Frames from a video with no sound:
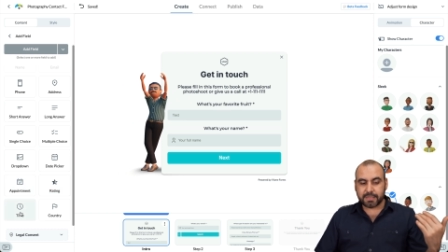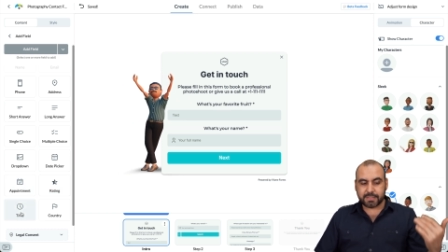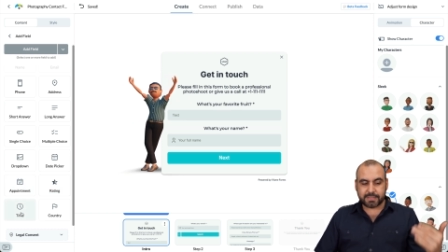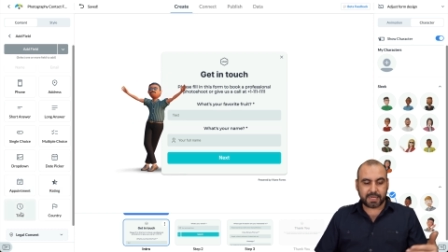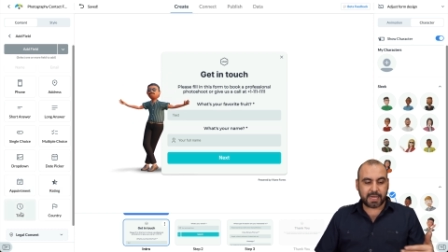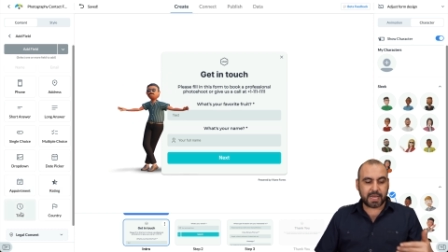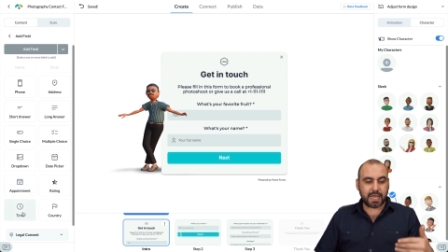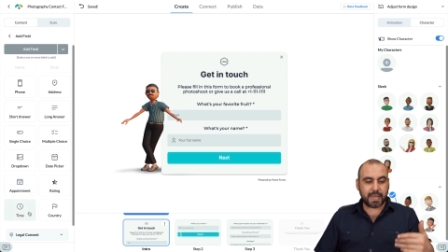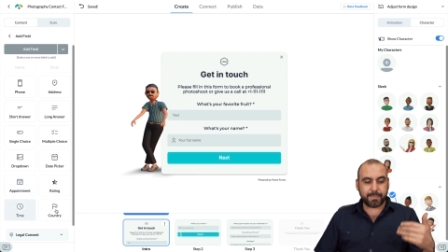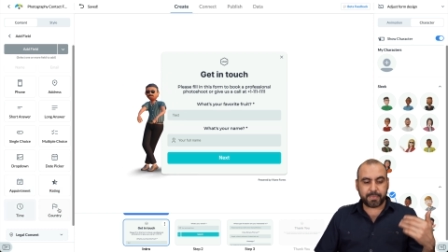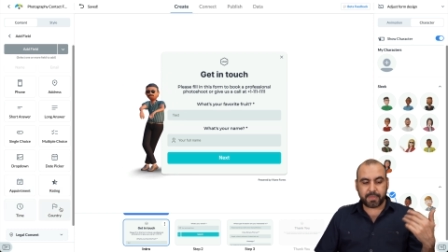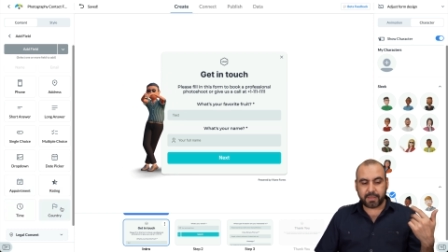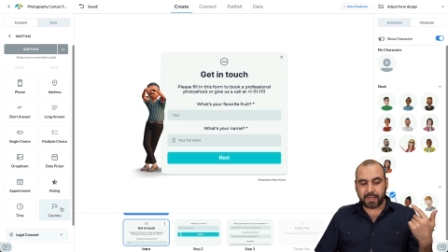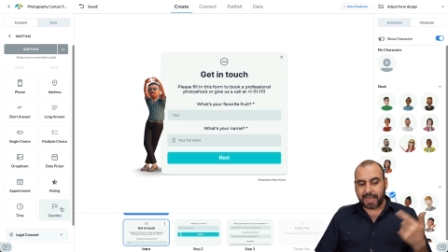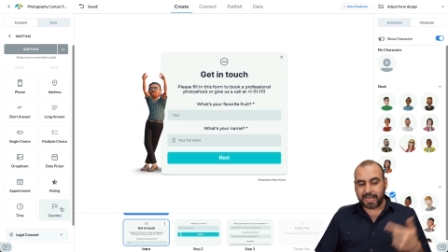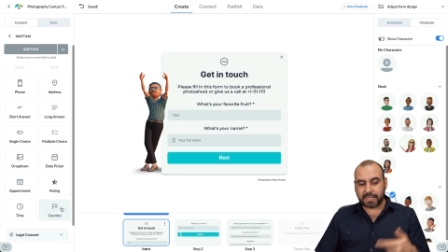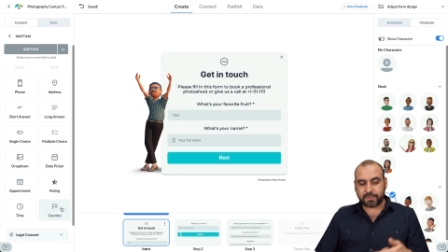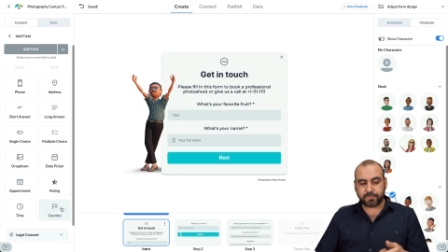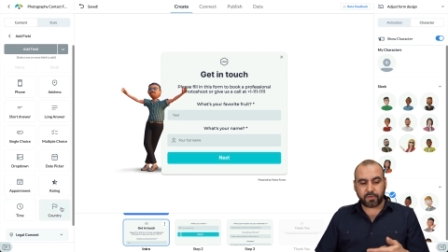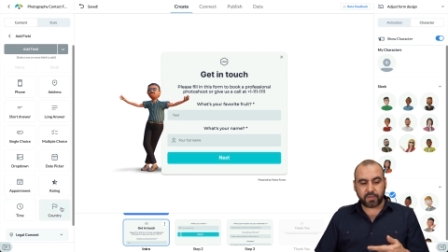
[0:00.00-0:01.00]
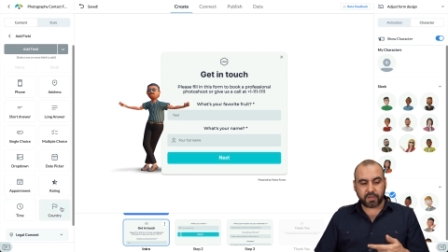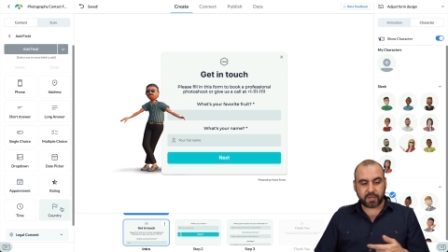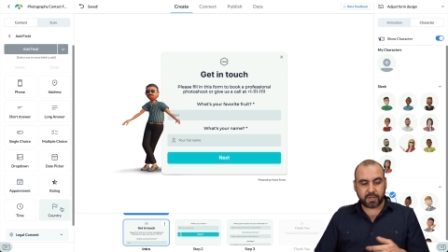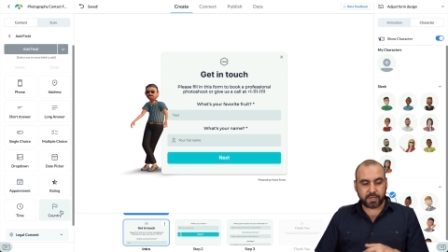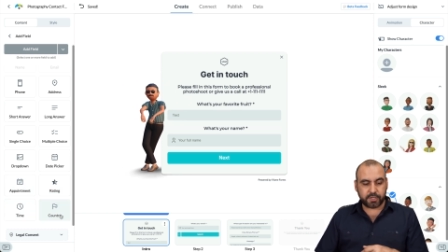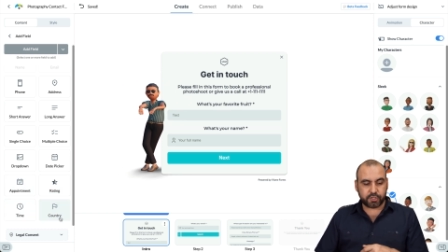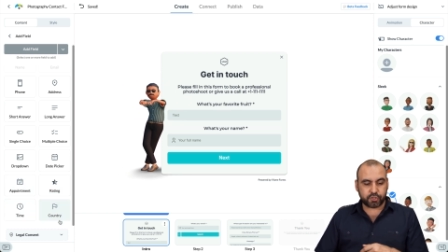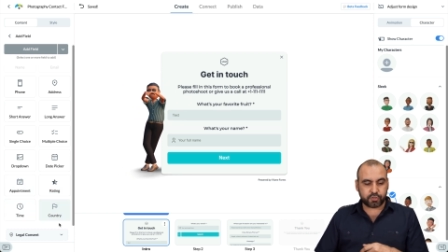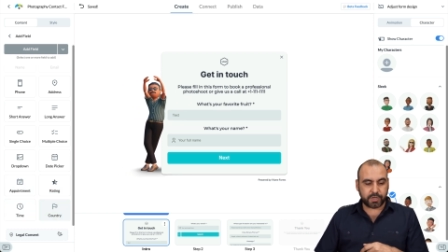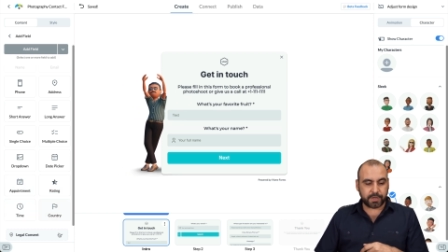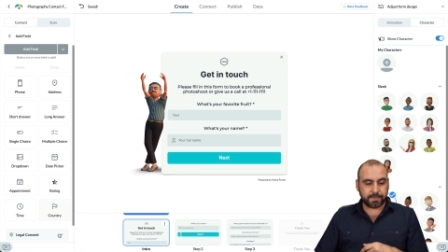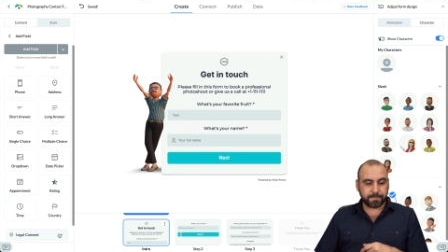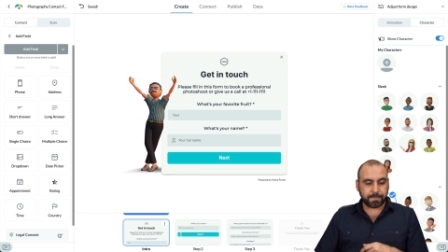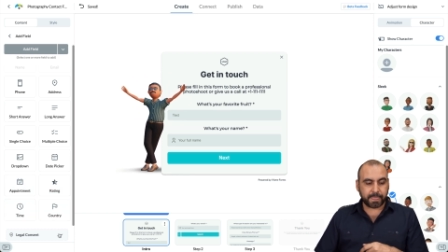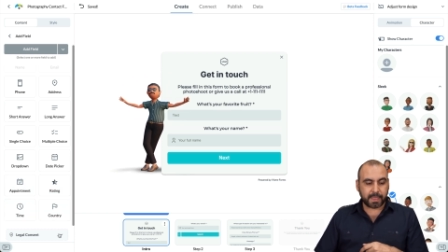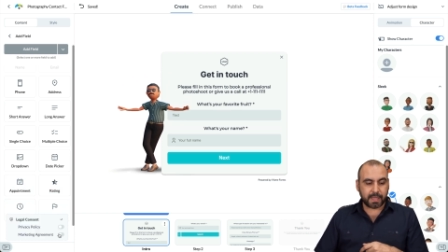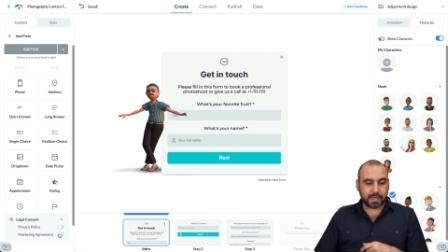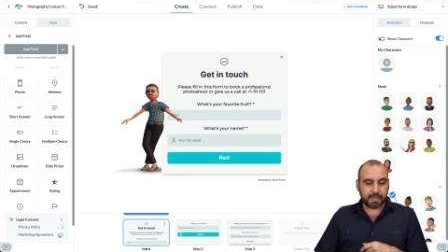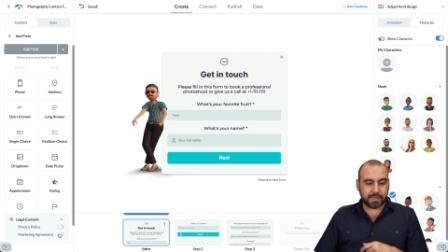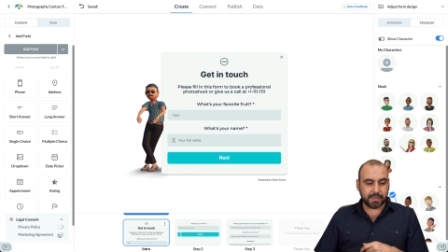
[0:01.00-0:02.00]
time, ask for the country,
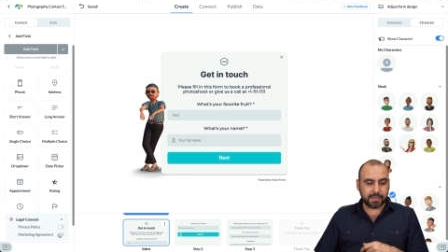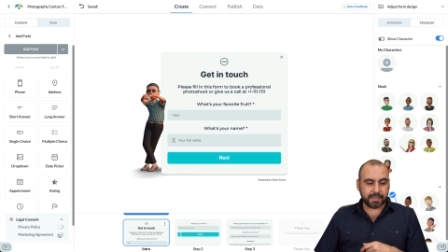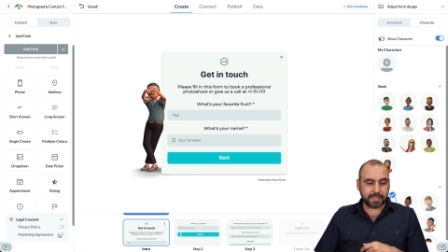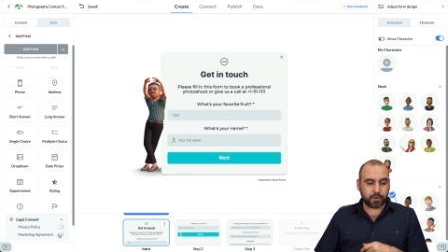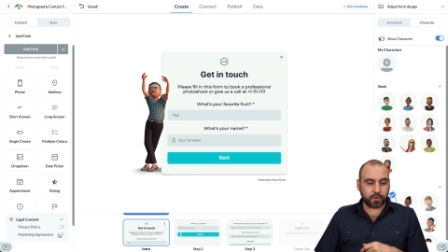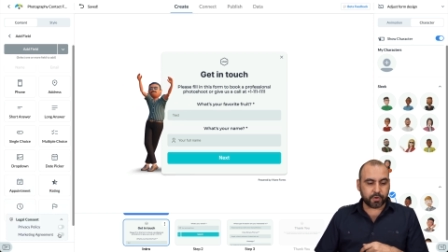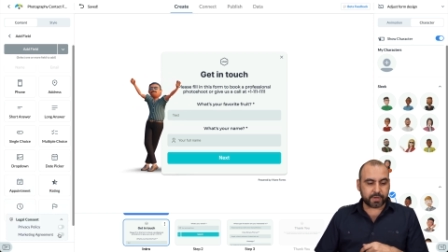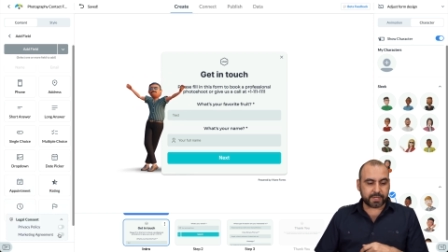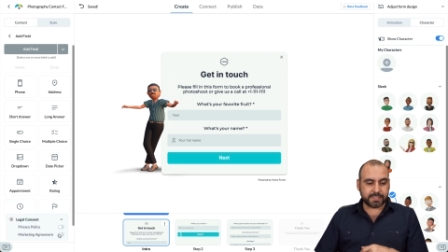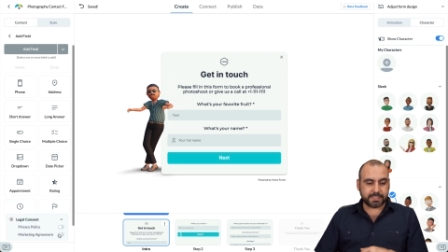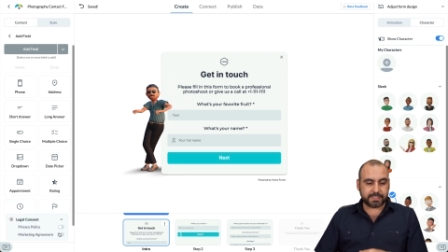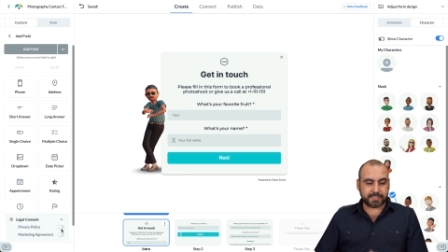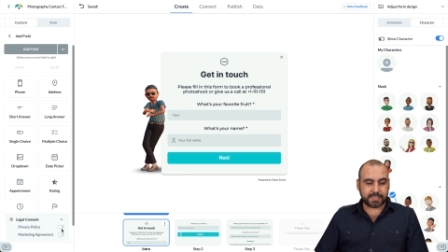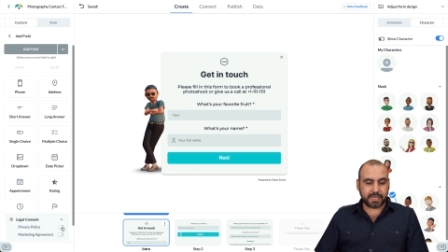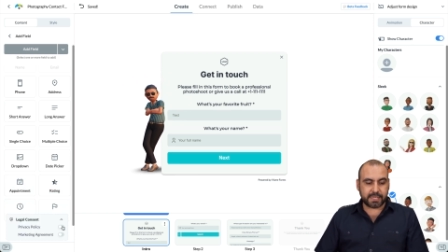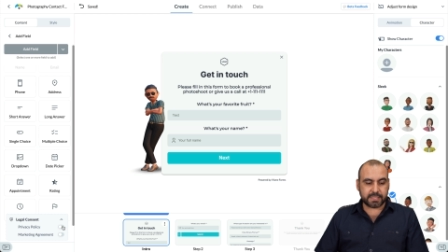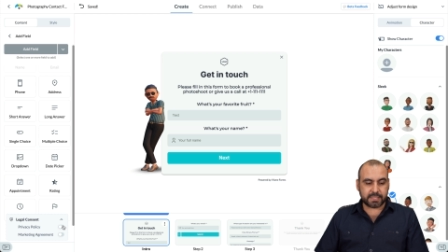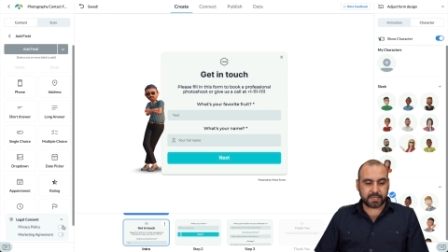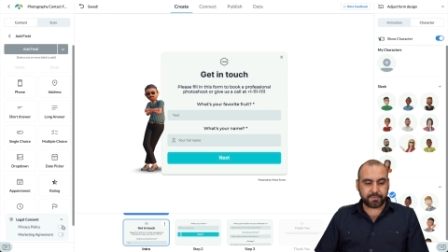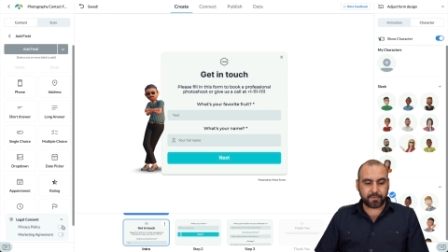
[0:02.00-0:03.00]
legal consent